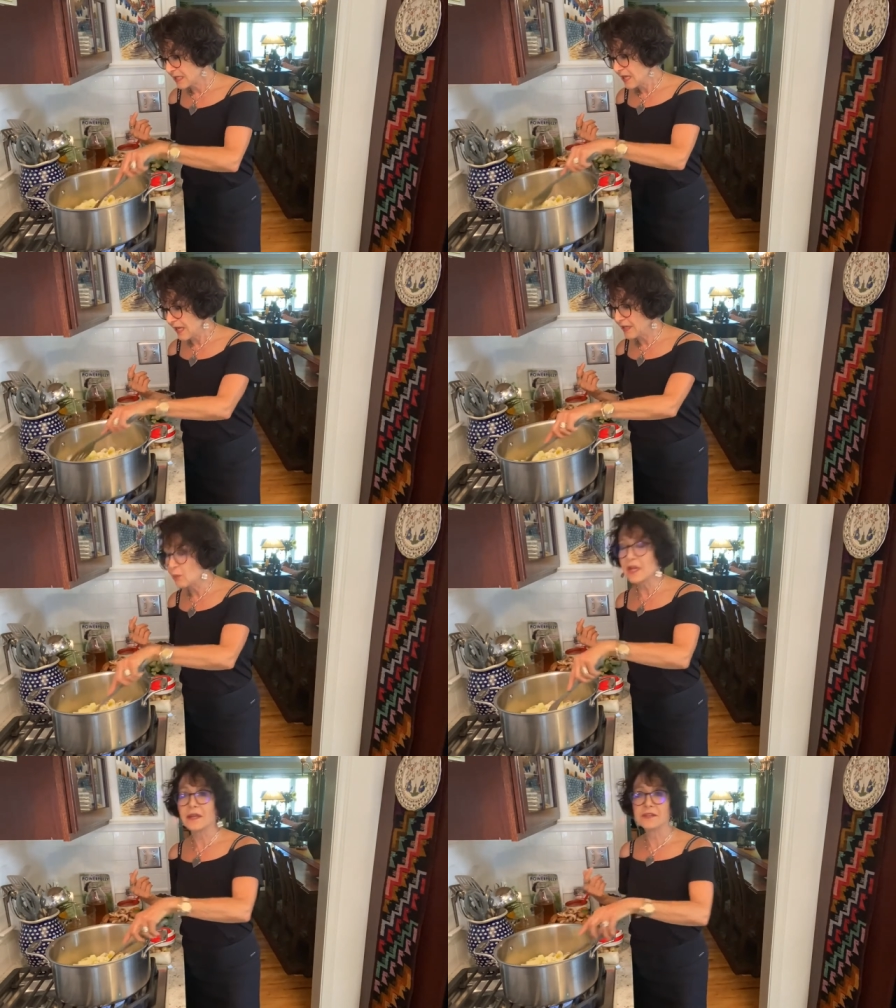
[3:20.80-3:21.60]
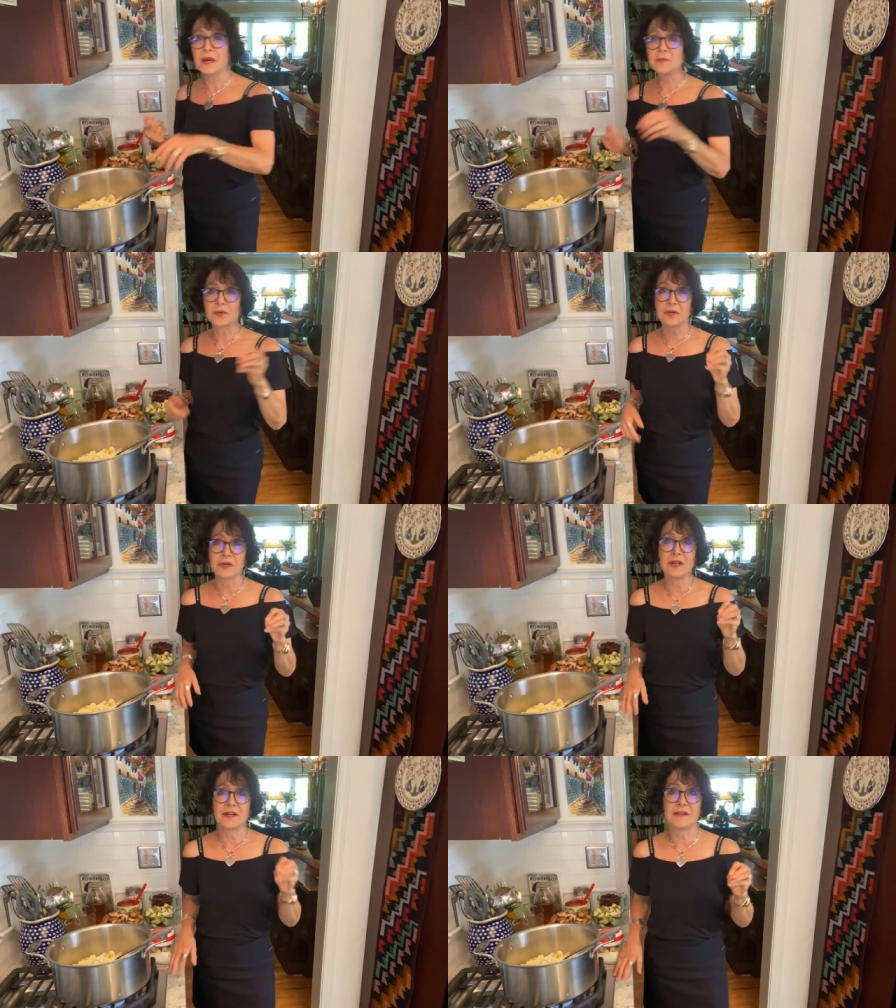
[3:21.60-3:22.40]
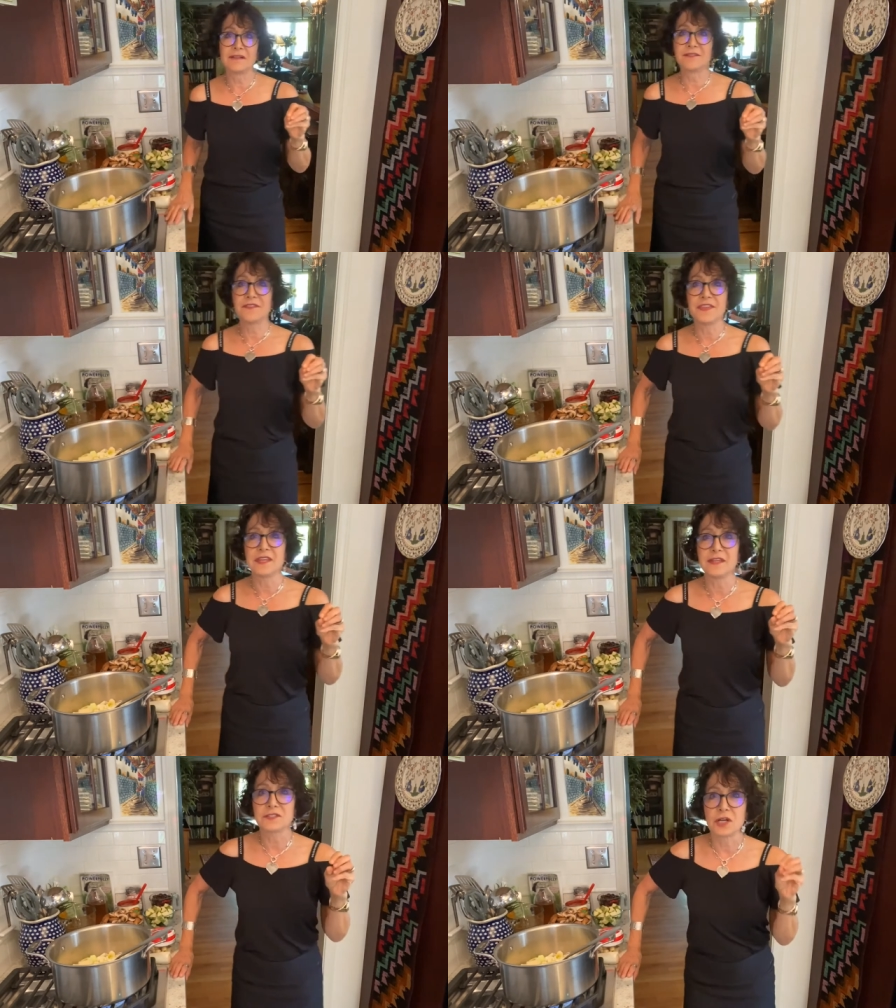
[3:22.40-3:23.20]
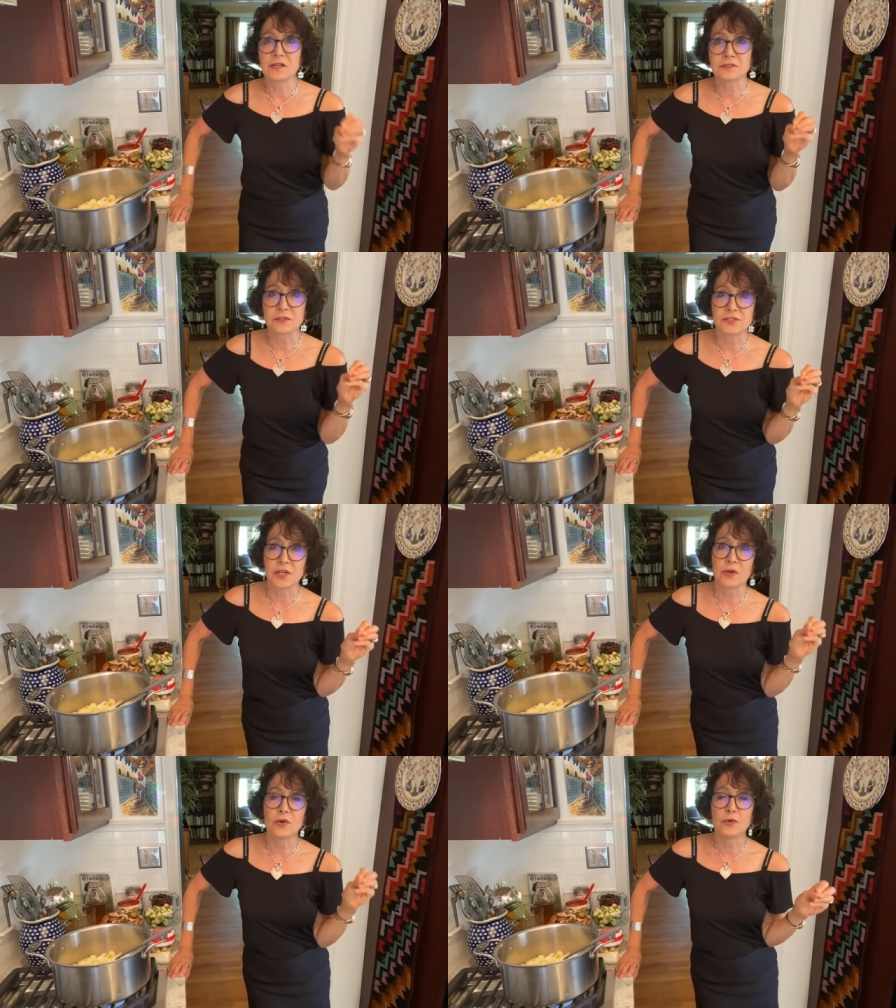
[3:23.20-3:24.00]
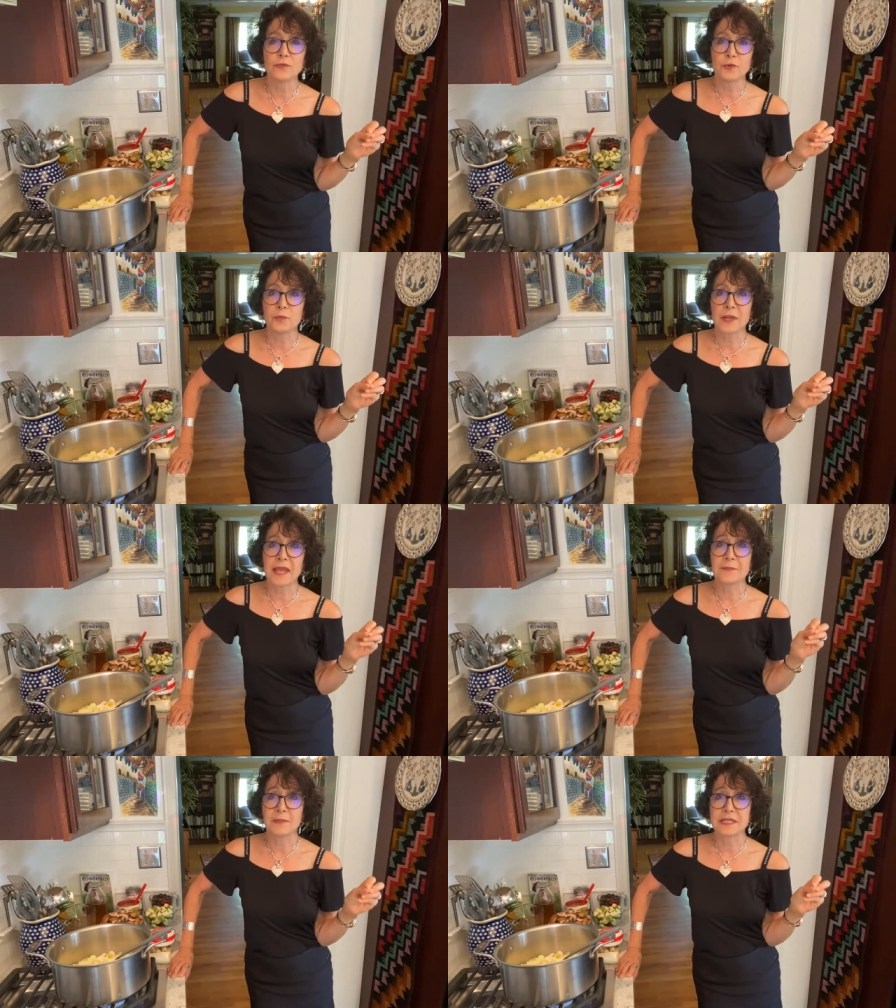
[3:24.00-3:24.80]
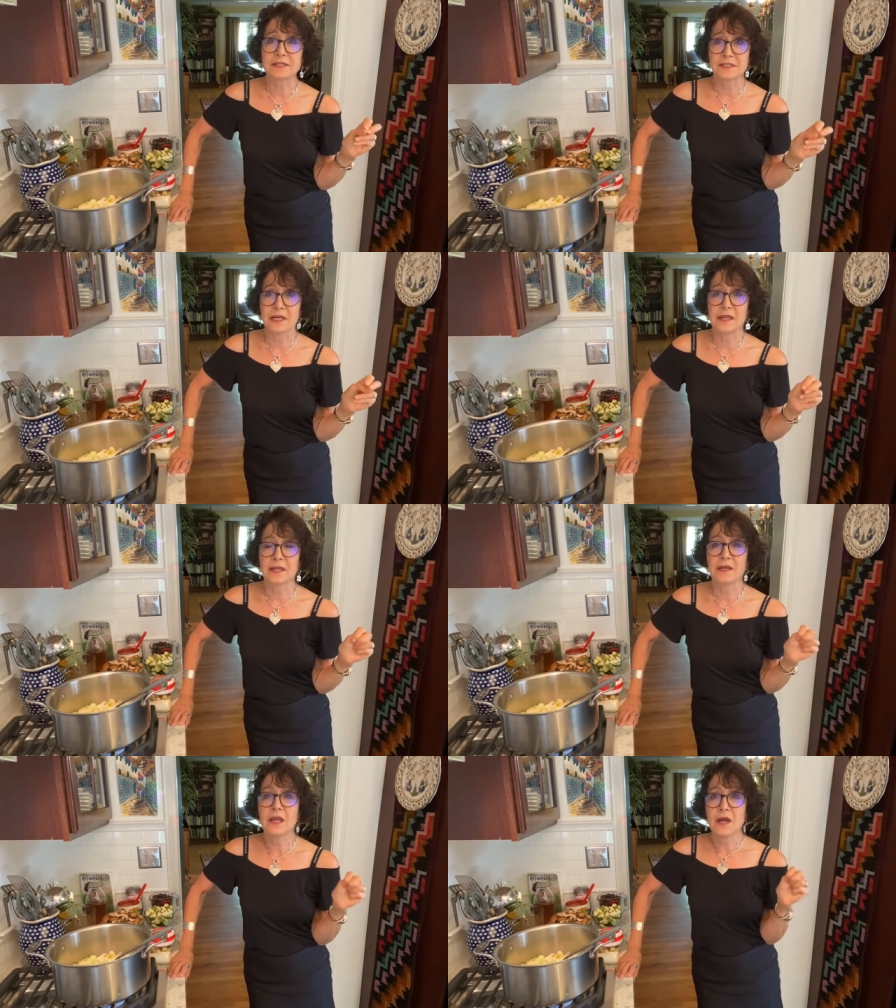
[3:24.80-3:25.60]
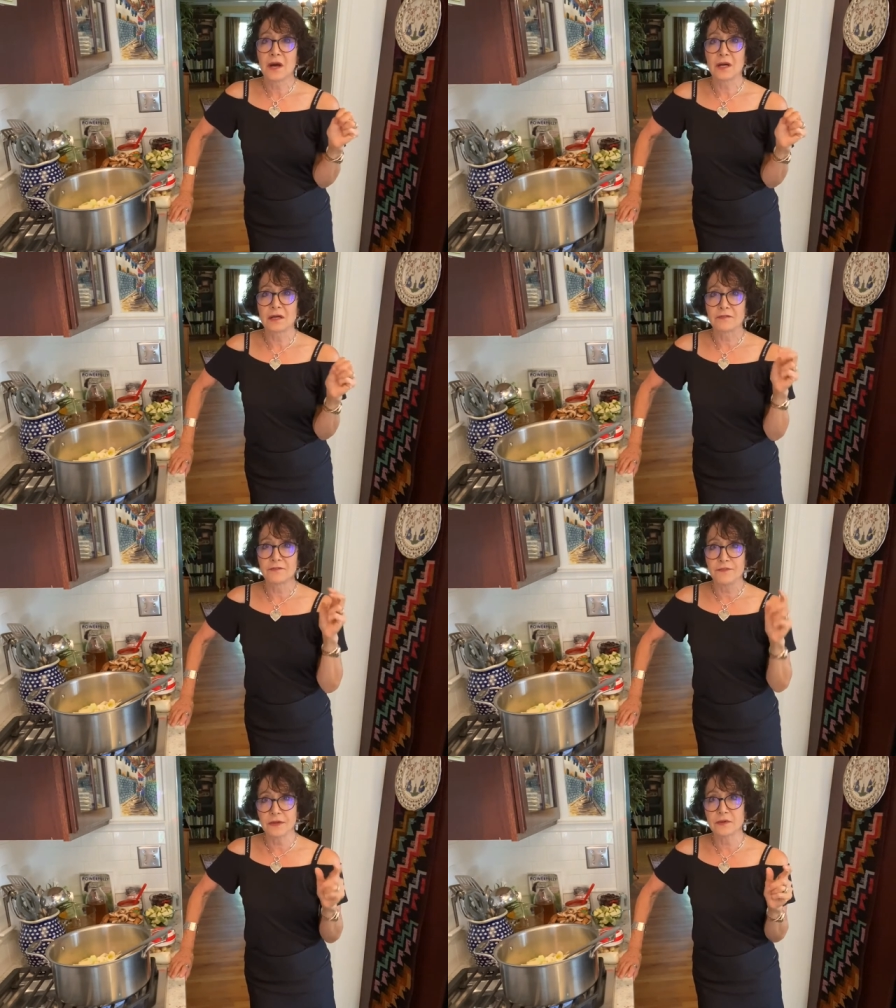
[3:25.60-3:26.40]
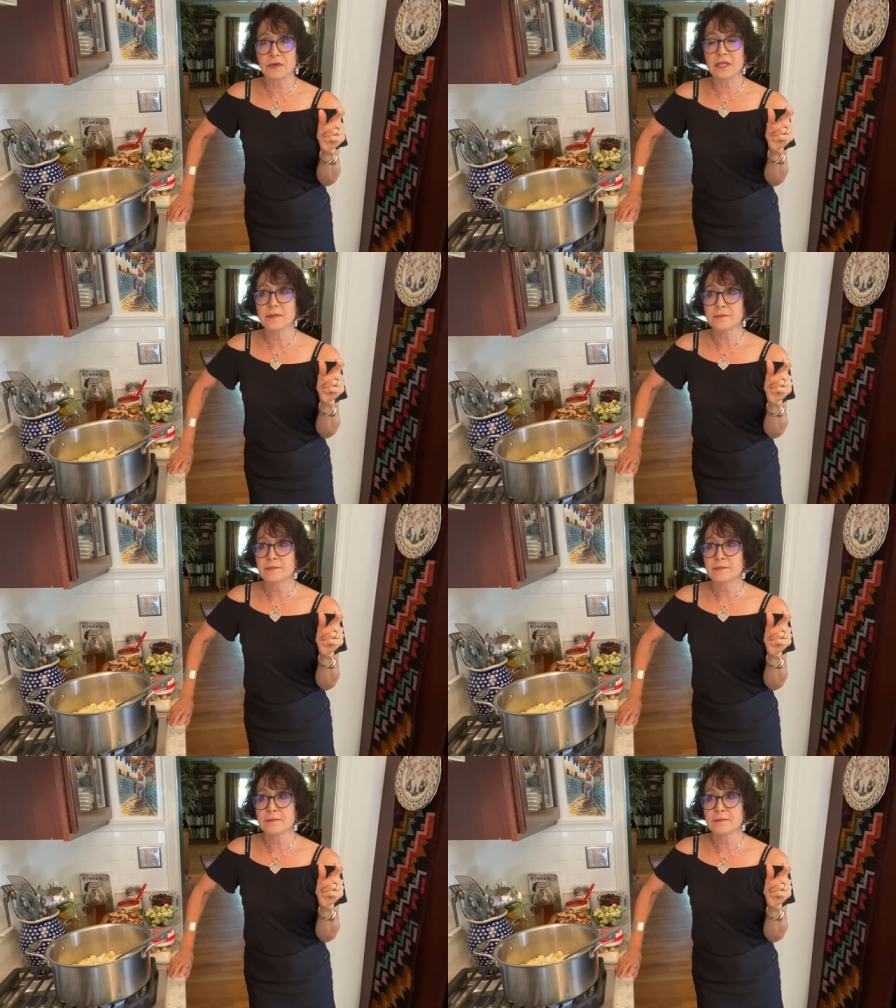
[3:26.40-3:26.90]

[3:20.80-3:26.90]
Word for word: anyway, a number of the doctors on the whole food plant-based diet are very